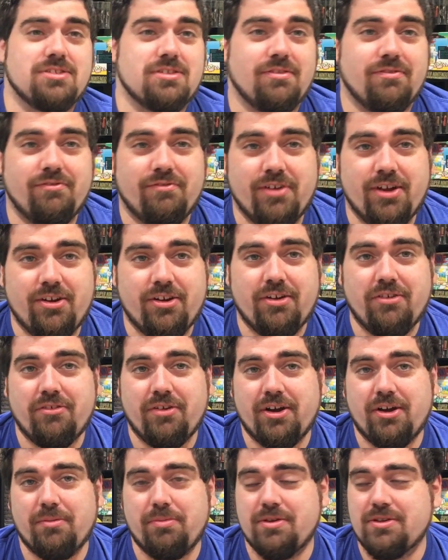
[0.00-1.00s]
is a very
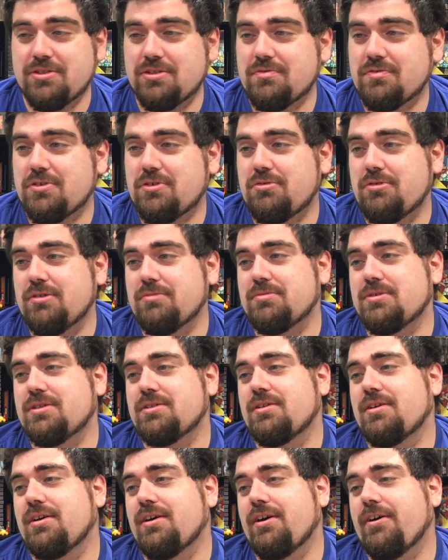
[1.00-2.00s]
rare piece of equipment,
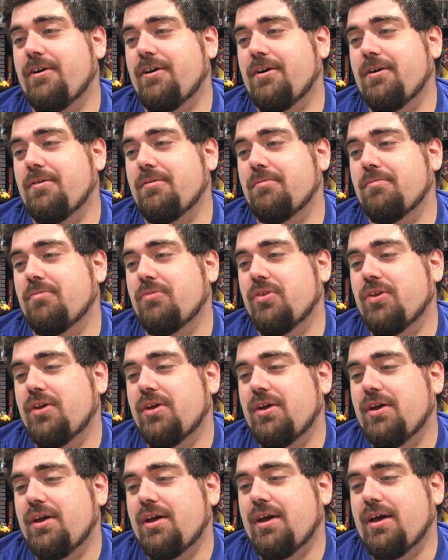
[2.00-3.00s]
um,
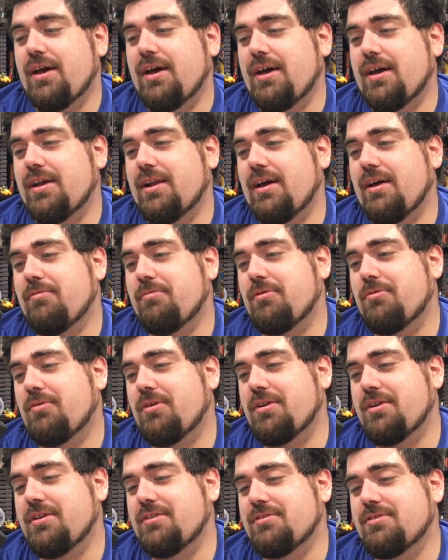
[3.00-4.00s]
and I've been
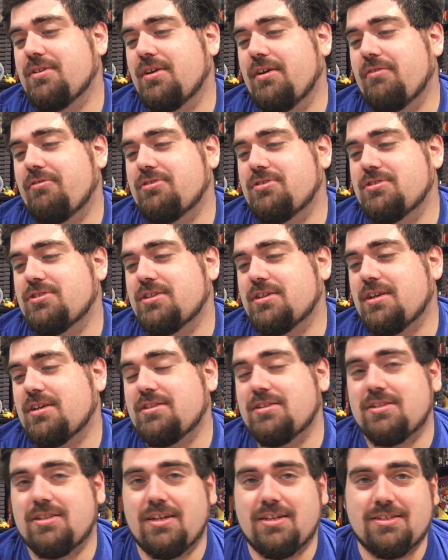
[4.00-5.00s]
wanting it ever since I got to
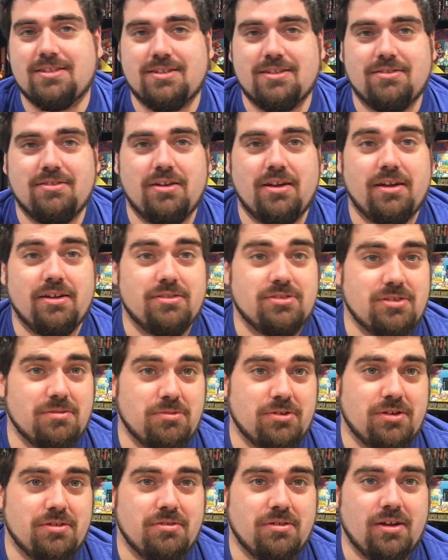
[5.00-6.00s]
test it. I,
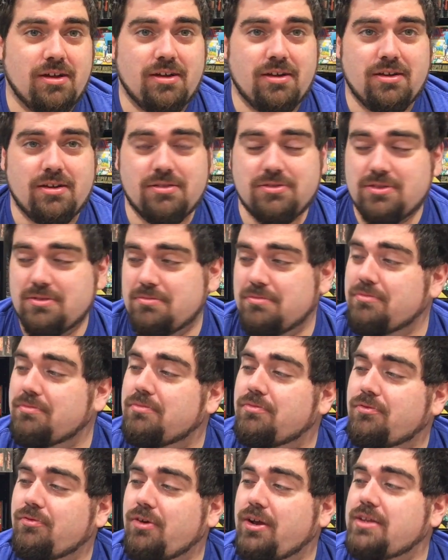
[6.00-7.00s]
someone, uh, some
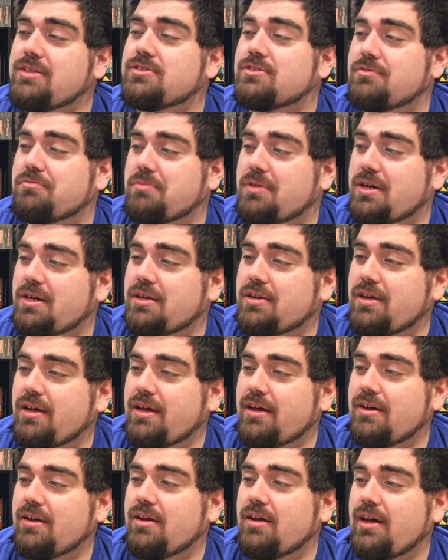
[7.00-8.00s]
friends of mine
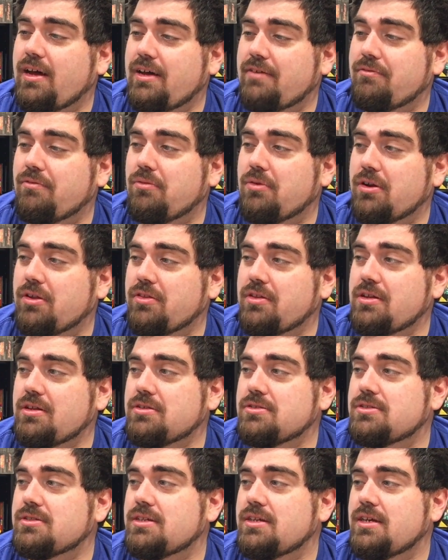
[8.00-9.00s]
ha have one of
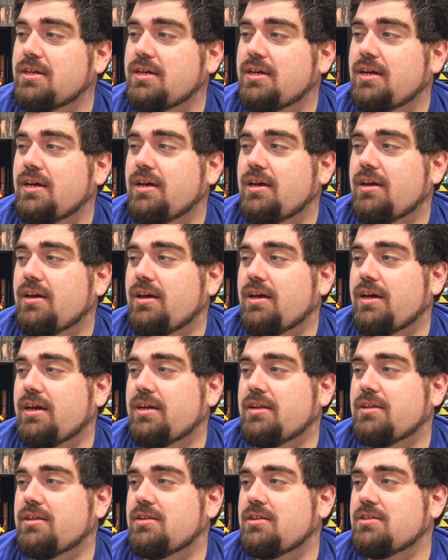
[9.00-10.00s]
these
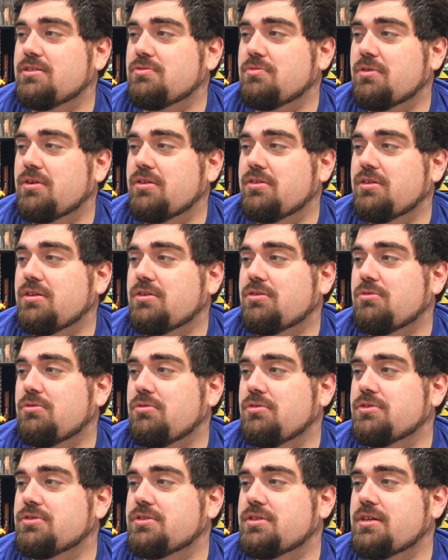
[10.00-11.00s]
and it is one of the
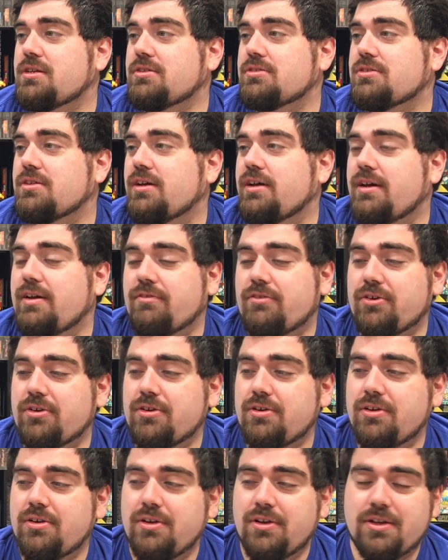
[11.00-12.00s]
coolest things ever.
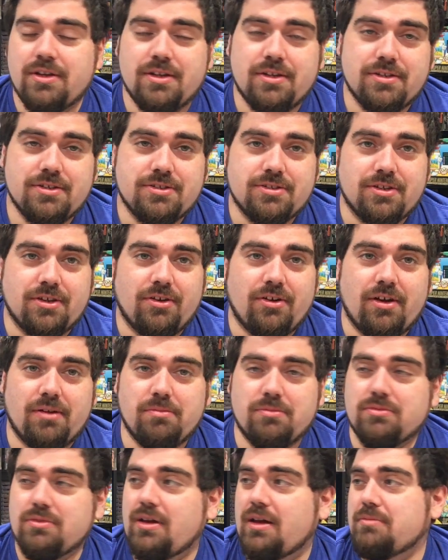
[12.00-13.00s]
So
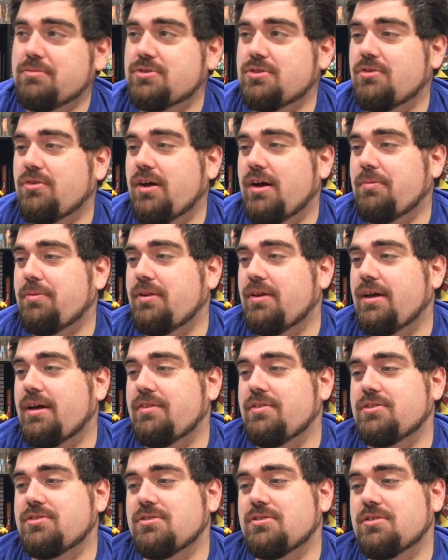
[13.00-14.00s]
I'm, I'm so happy to add
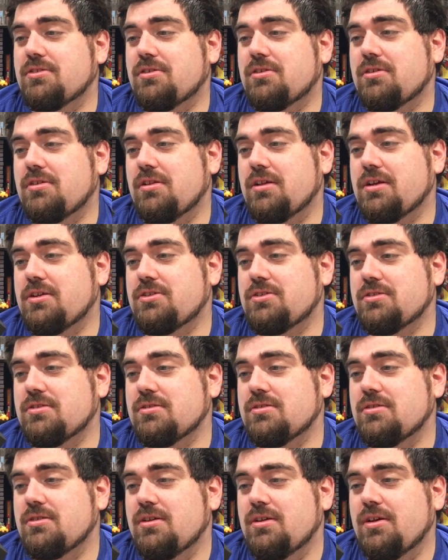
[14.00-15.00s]
this into the collection.
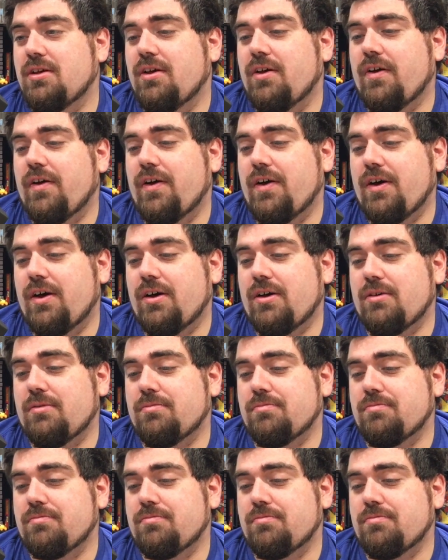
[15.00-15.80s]
Um,